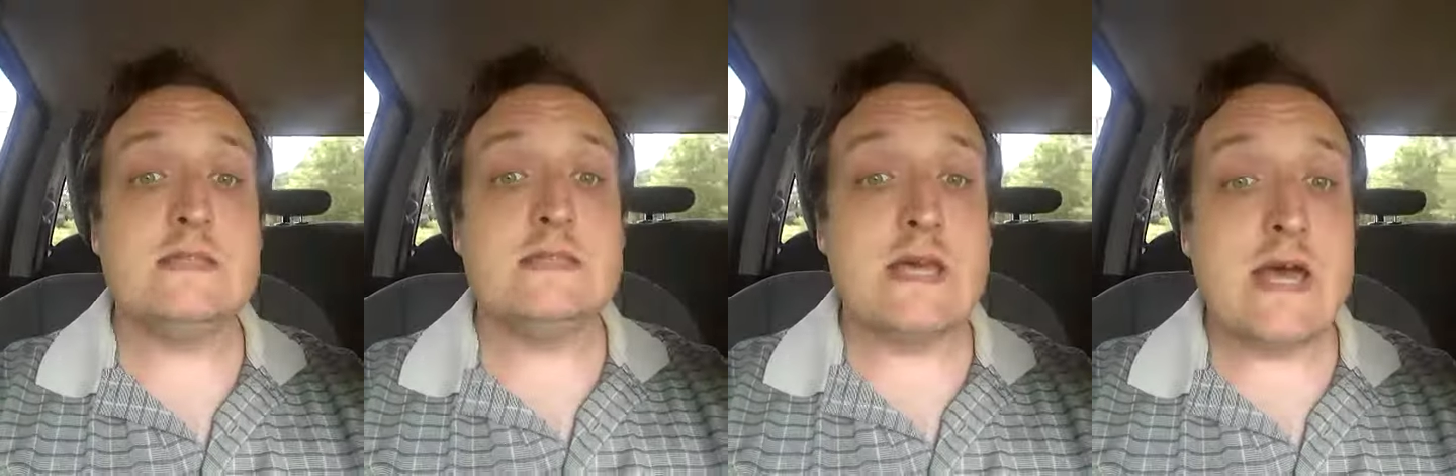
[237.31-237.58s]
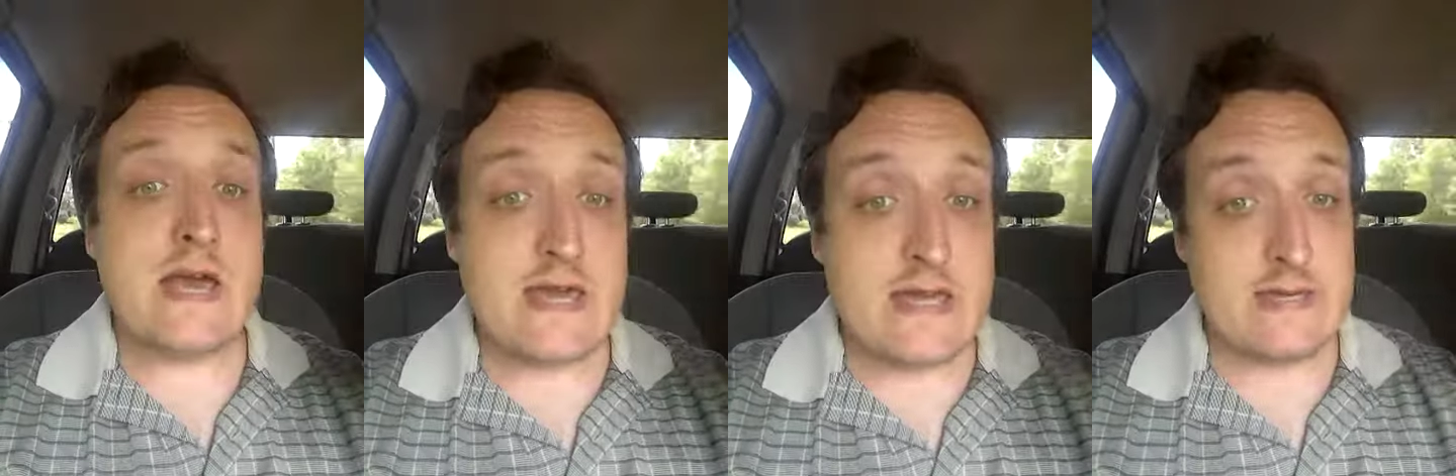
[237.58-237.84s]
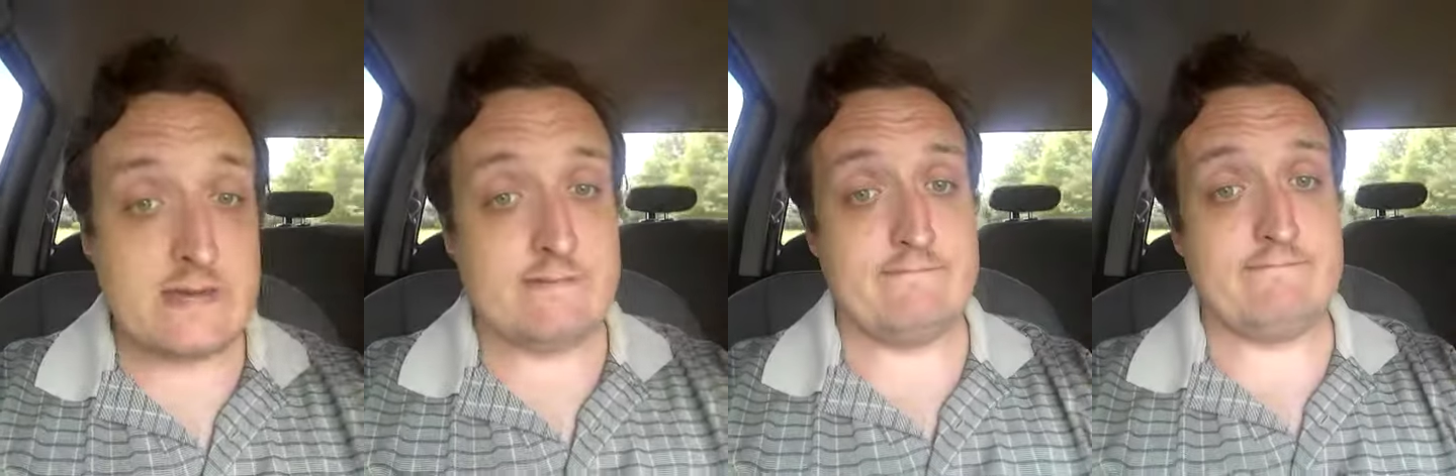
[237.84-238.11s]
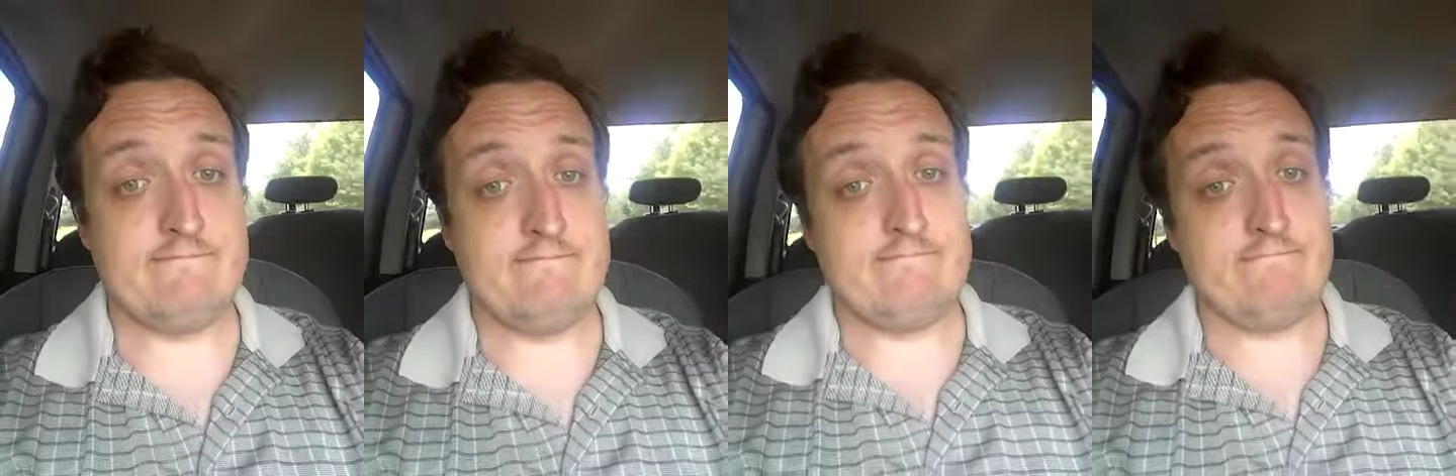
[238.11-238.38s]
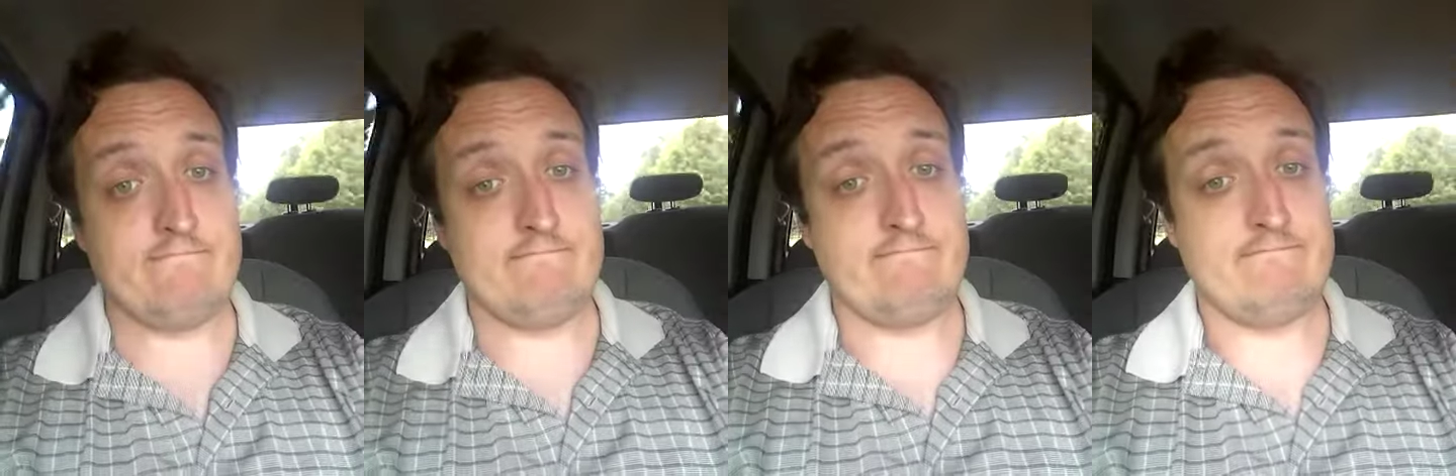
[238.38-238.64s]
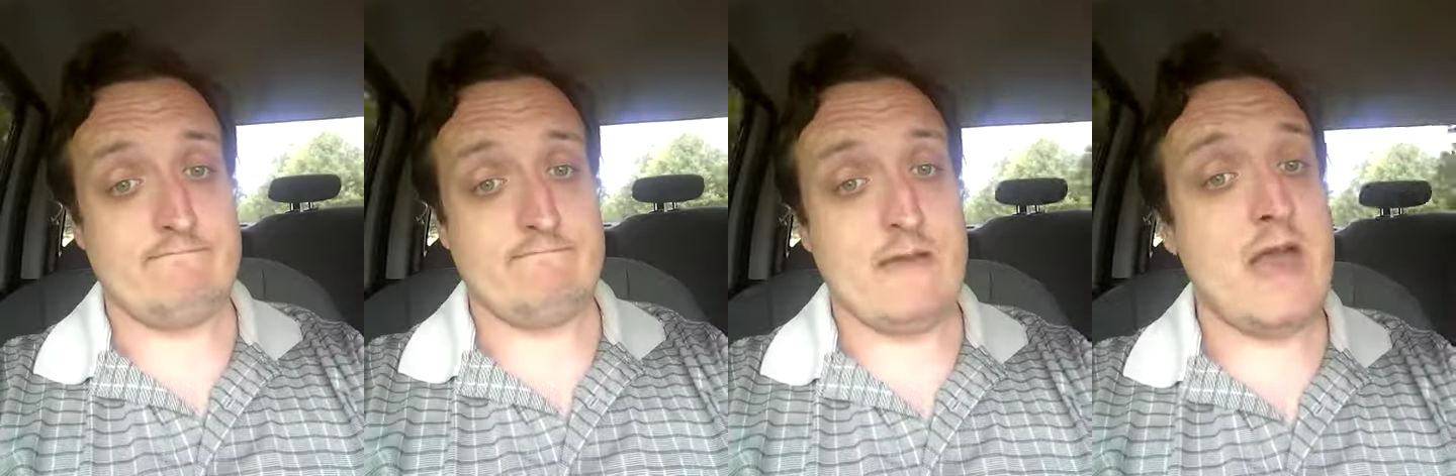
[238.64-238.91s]
day
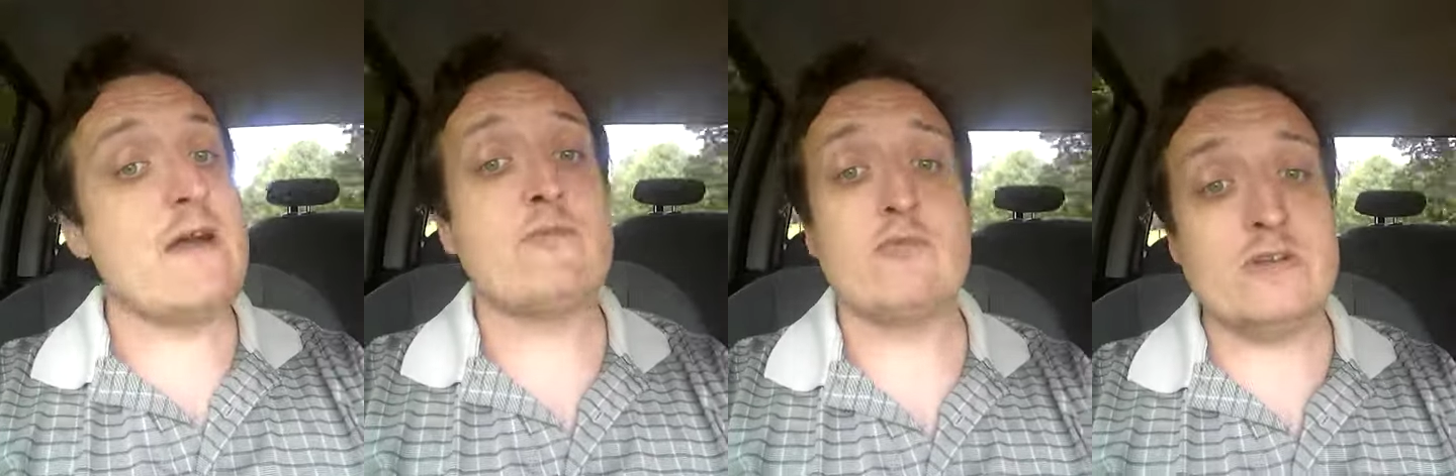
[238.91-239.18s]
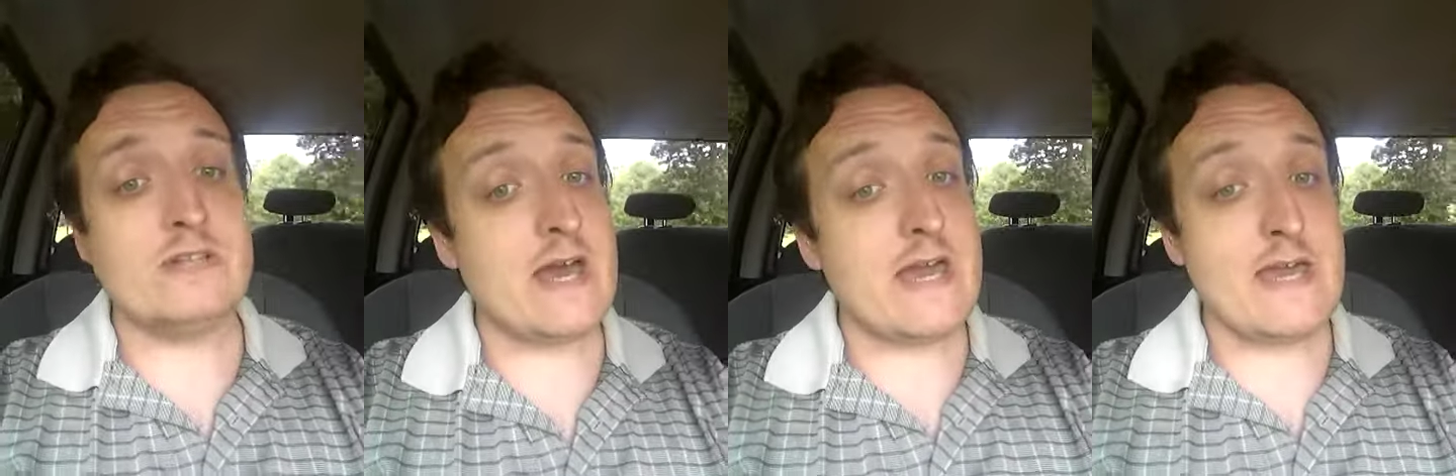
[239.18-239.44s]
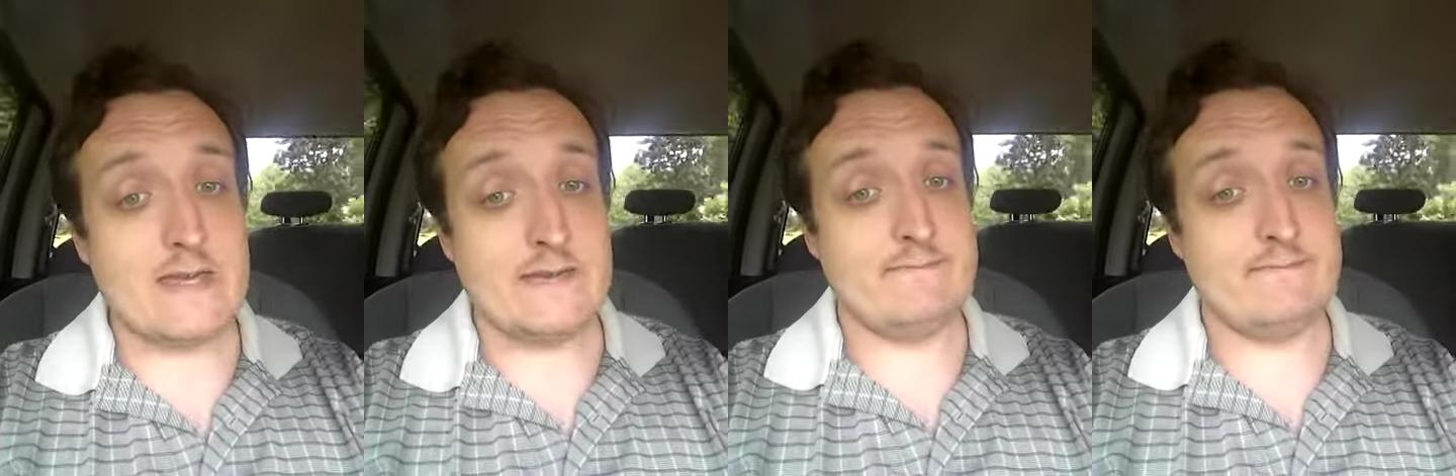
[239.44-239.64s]
every day.